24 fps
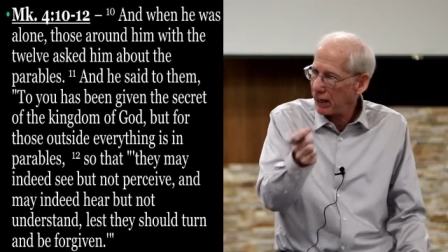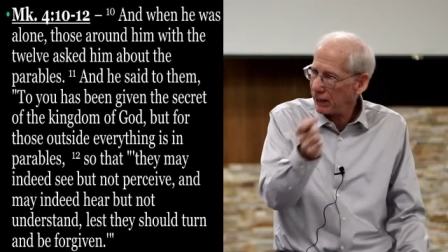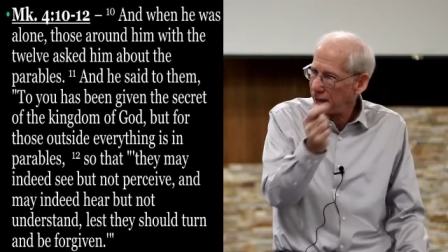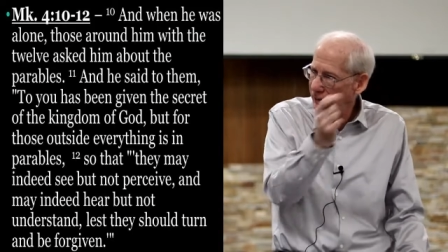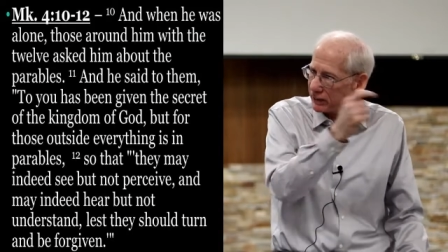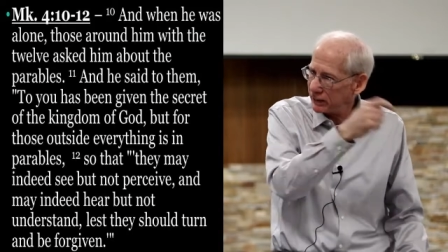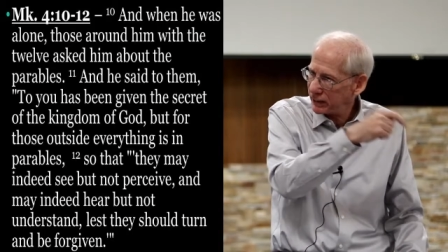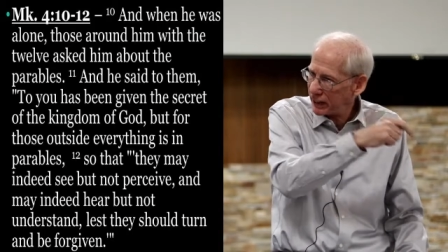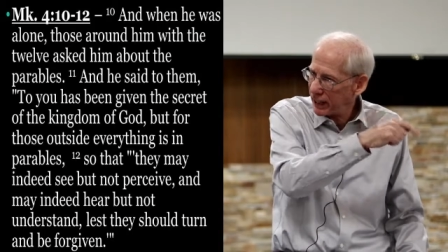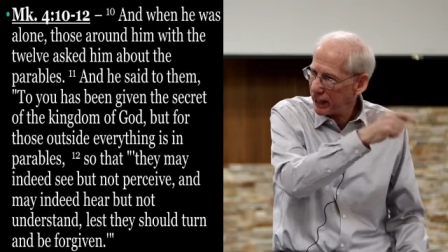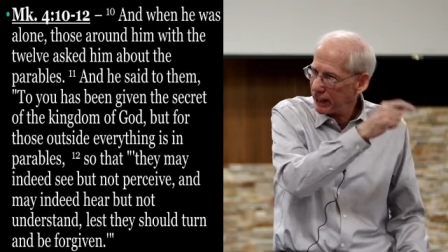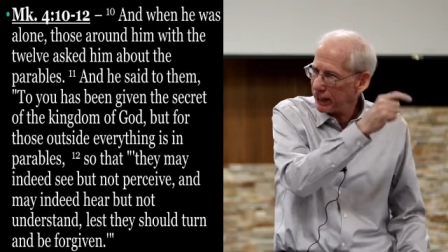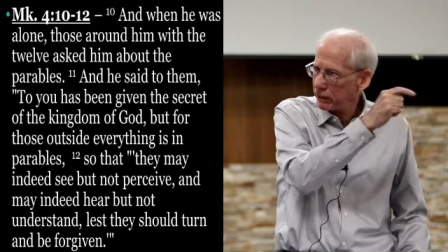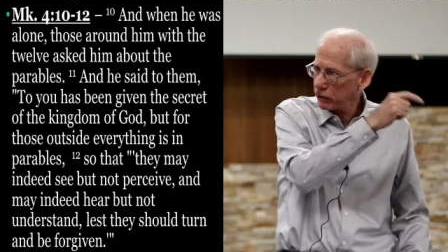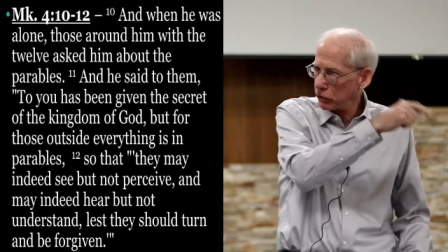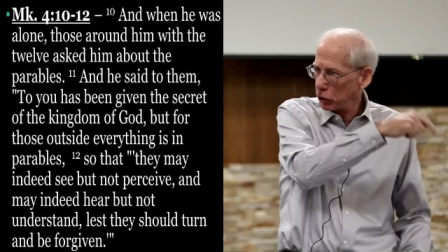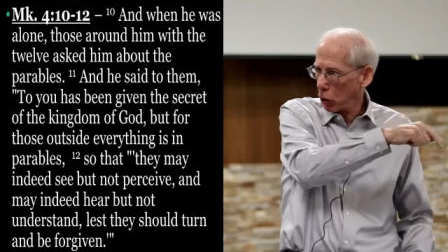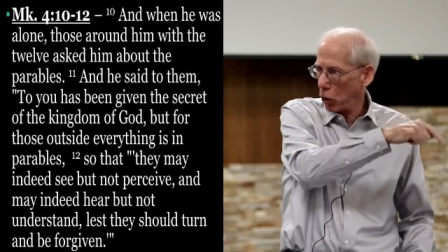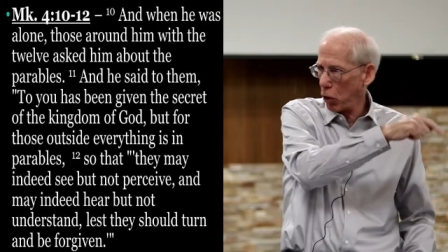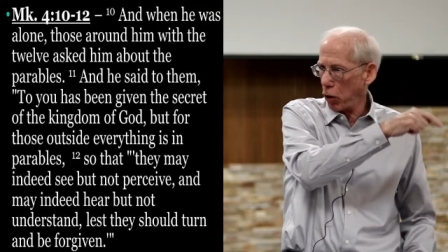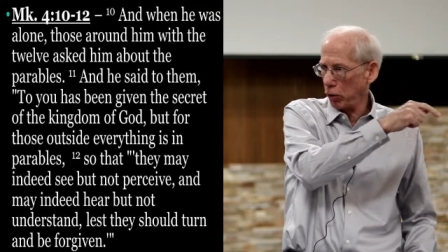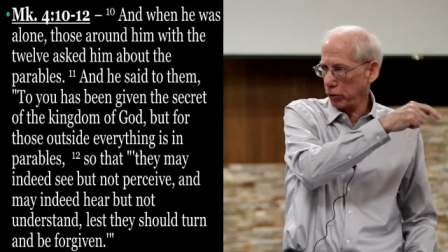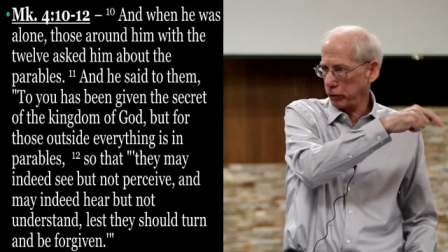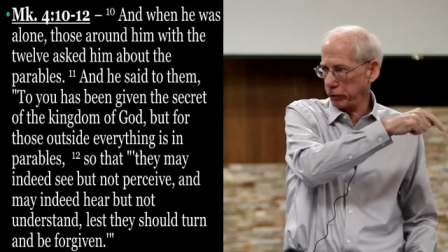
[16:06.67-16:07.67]
Isaiah
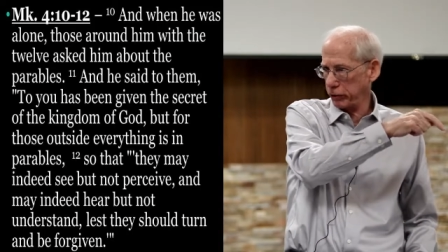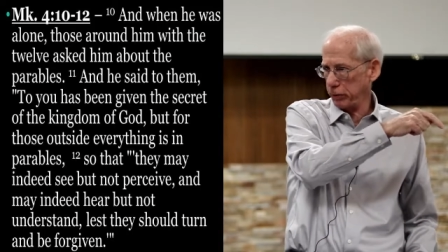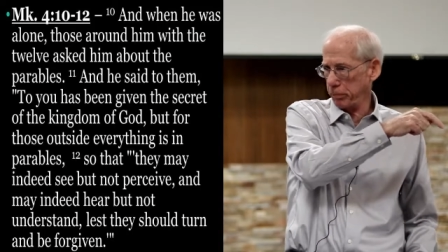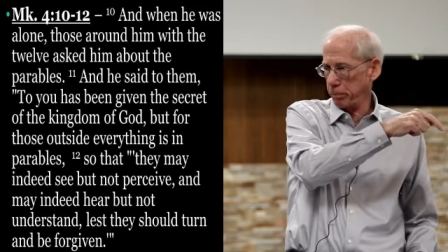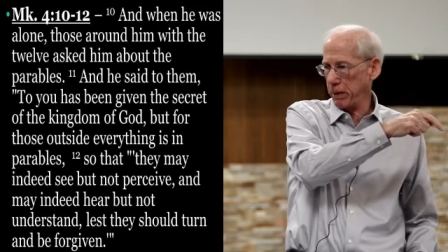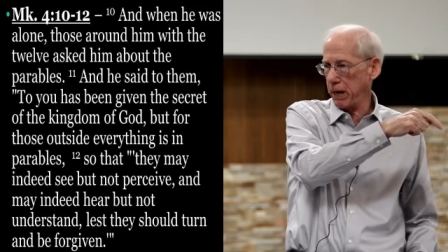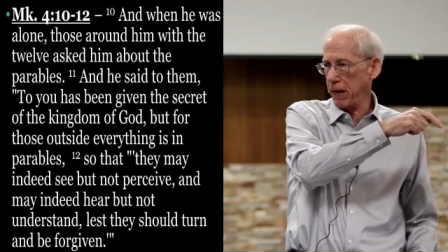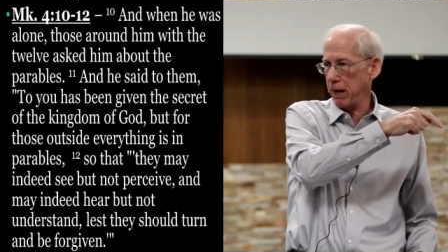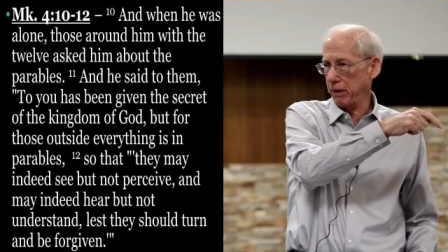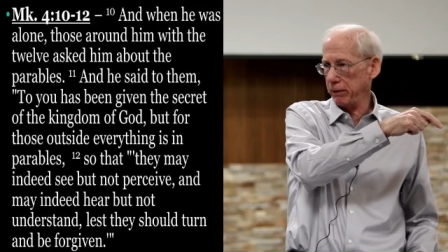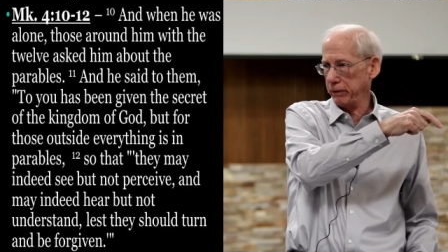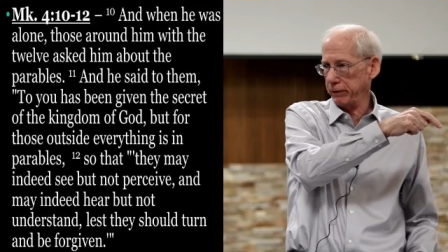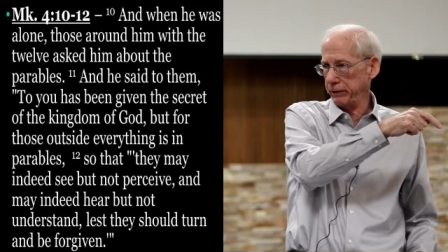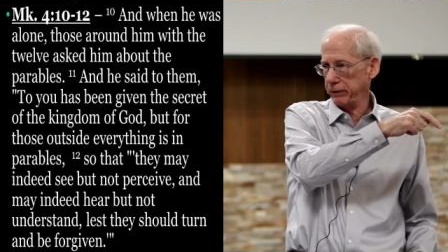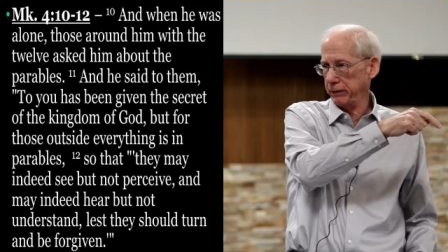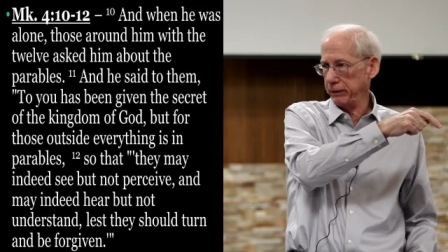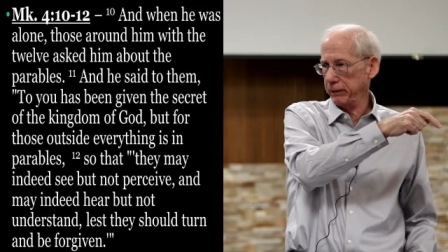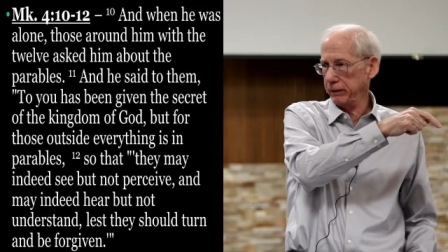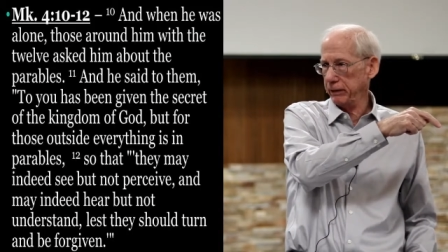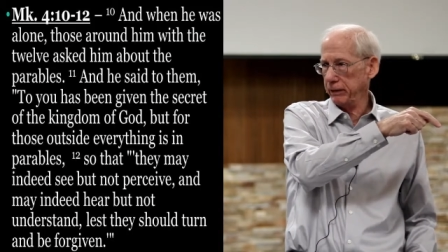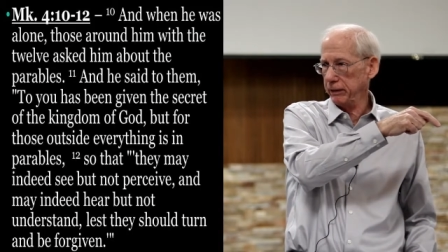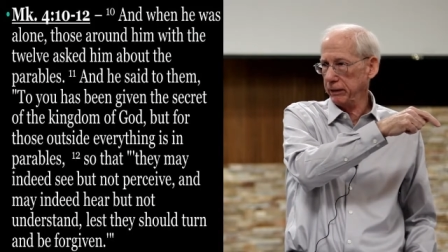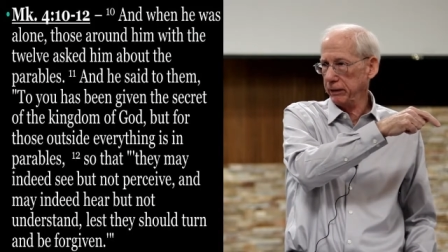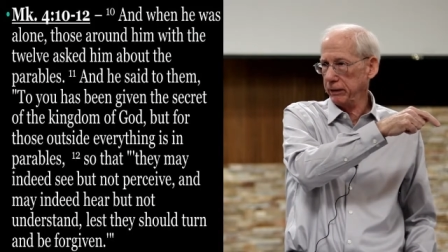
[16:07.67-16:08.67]
talks about,
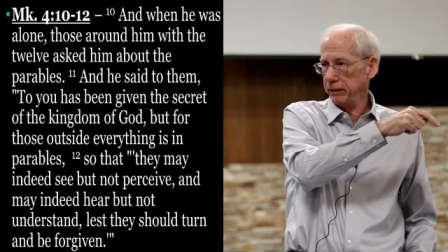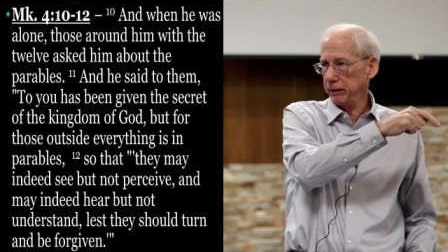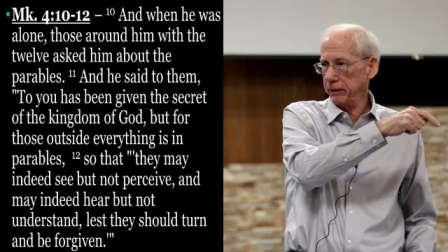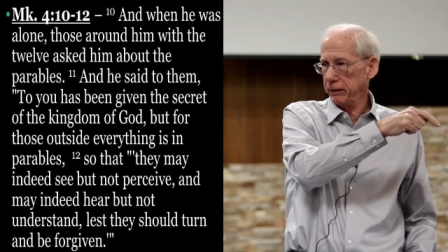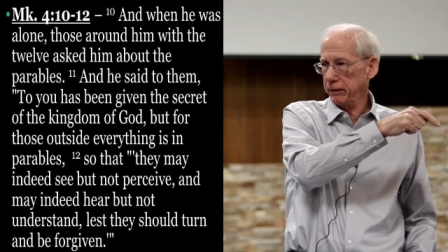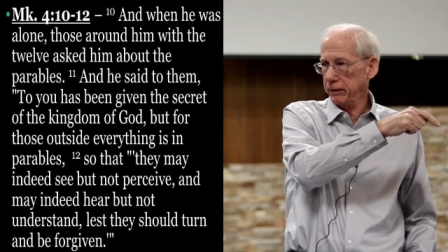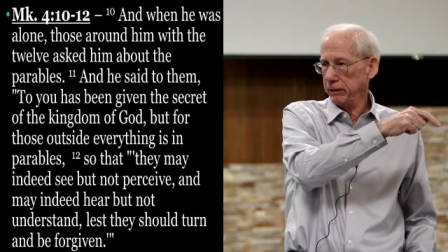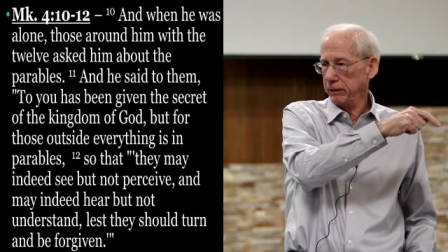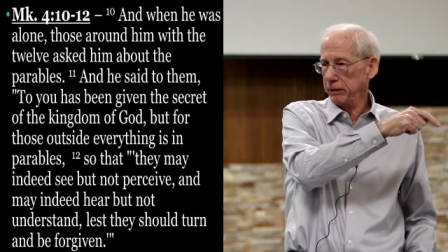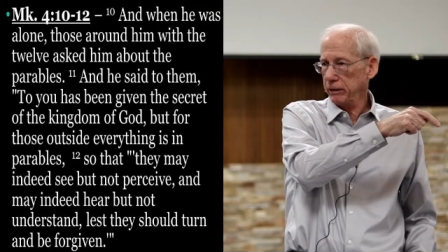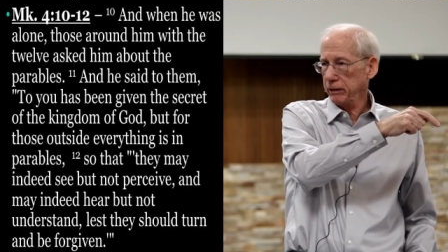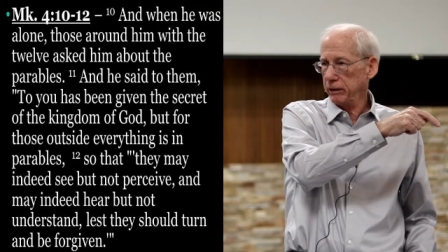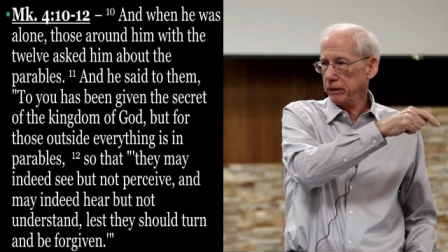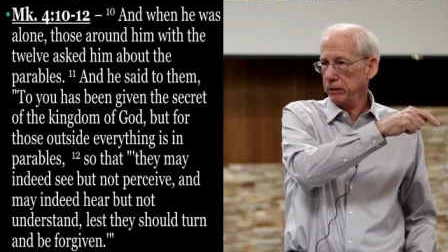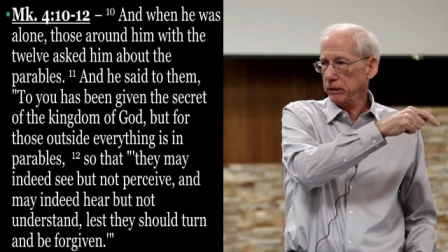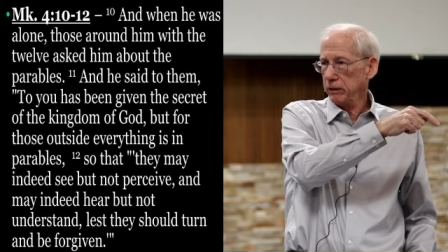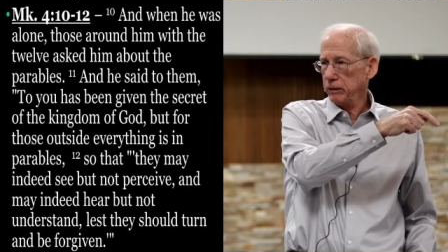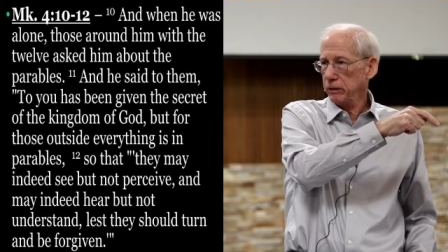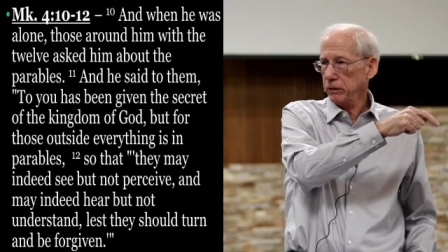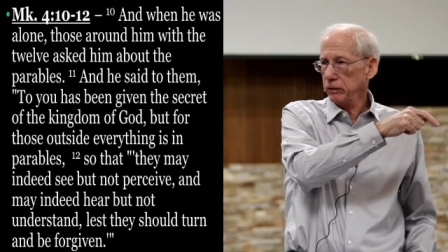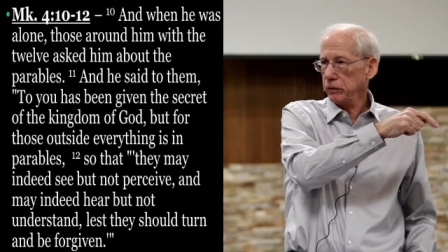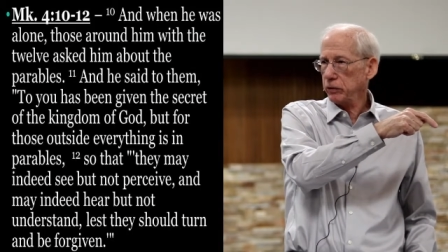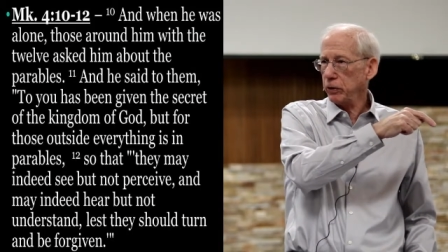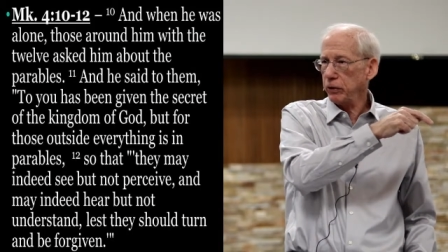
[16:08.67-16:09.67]

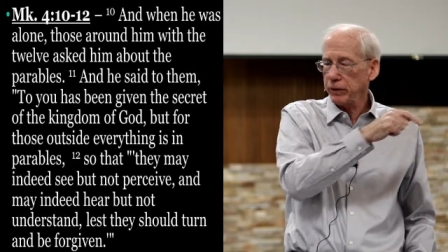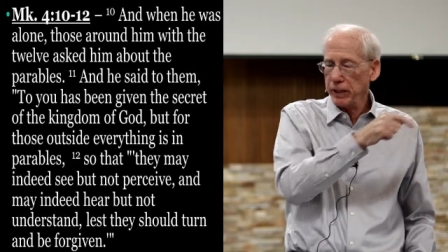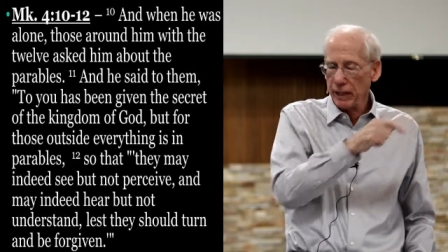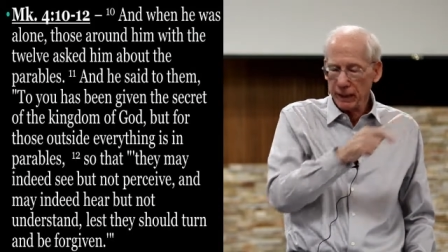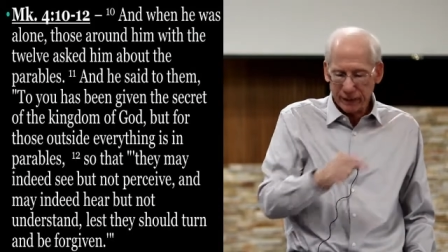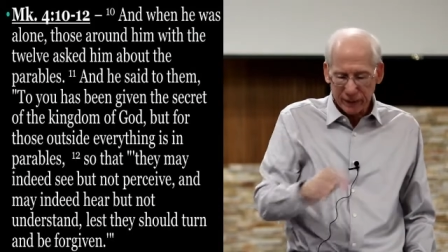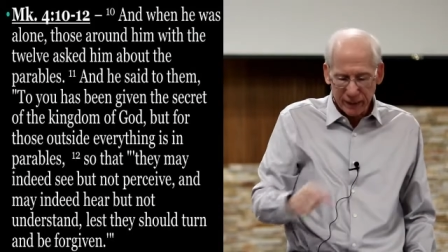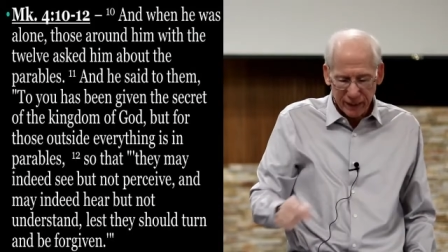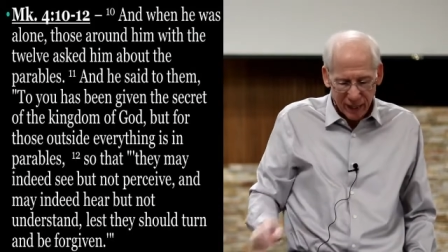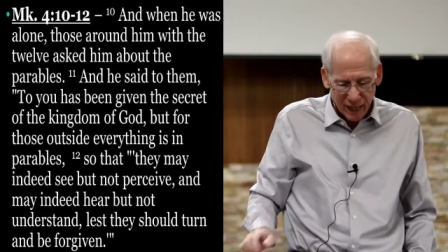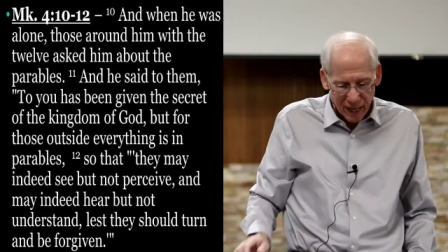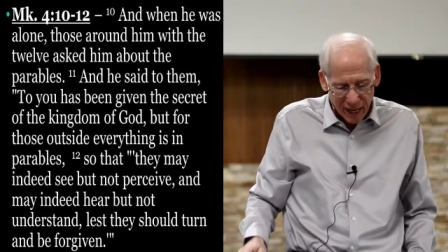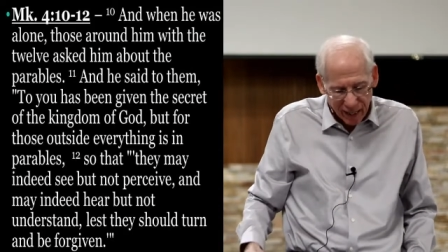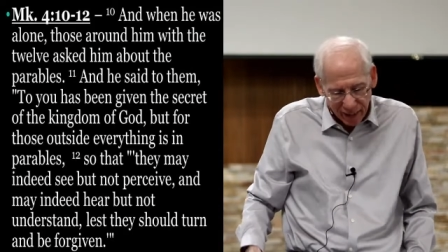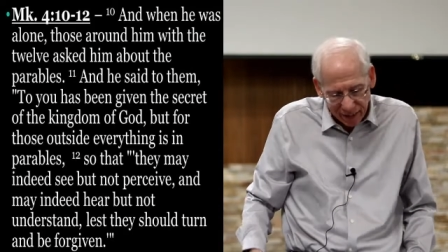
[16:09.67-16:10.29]
so that the